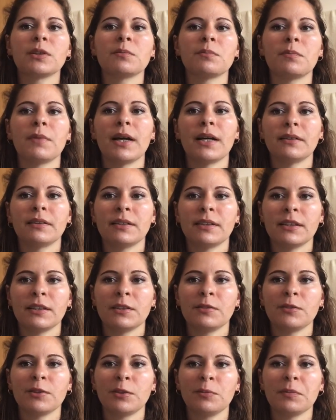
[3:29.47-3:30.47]
but it
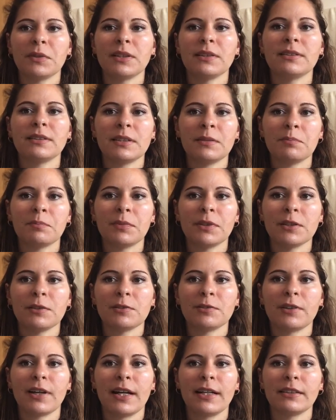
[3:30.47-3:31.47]
will be
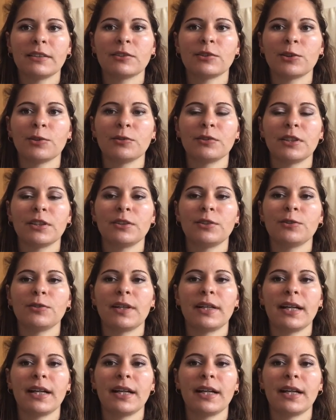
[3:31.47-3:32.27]
simplified so that you are